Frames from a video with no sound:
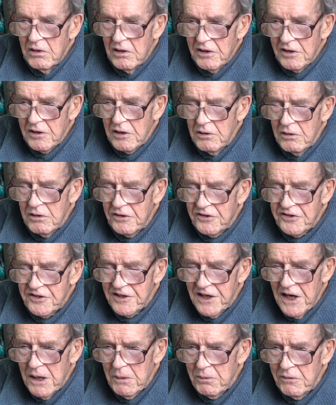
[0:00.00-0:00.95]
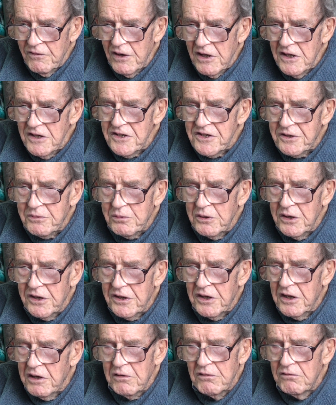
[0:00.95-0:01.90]
little slab of ice
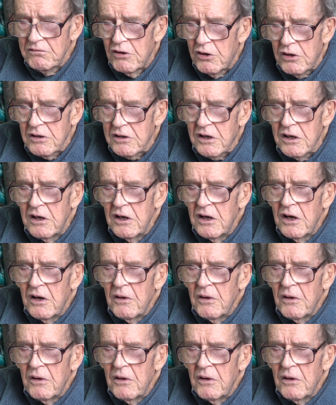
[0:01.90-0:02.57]
with rock,